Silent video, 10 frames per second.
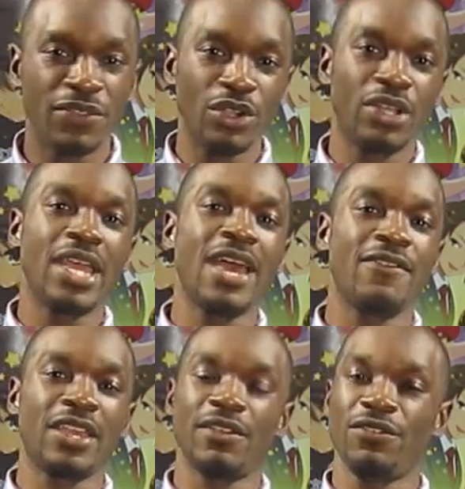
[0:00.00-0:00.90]
If they're gonna
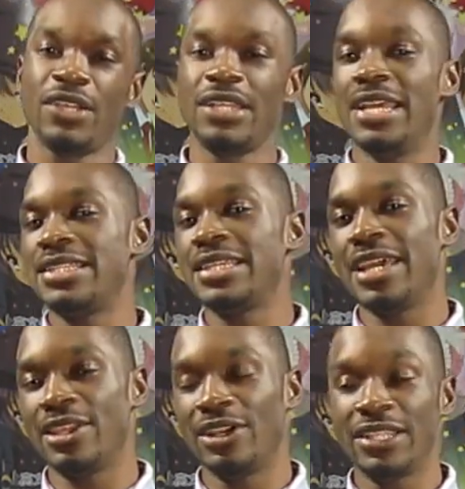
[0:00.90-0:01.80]
have like a freaking get
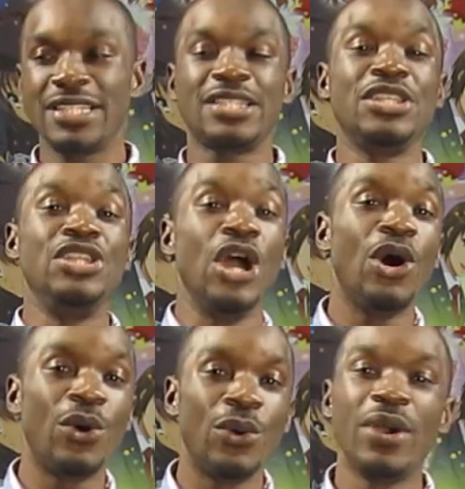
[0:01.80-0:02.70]
together, at least
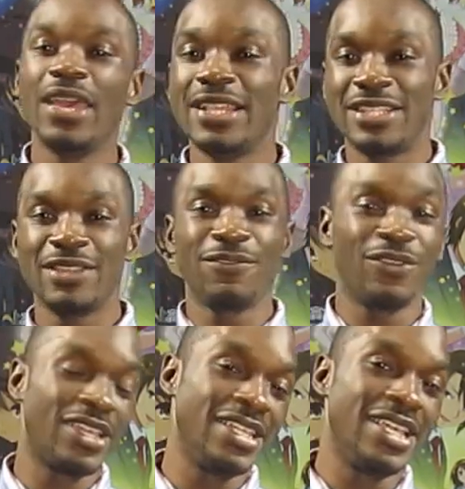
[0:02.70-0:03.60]
go to the
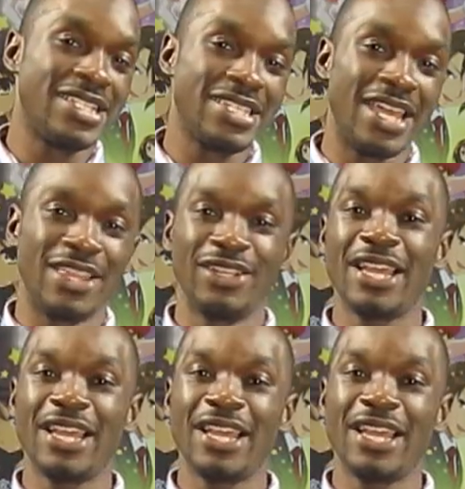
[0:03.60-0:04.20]
freaking get together.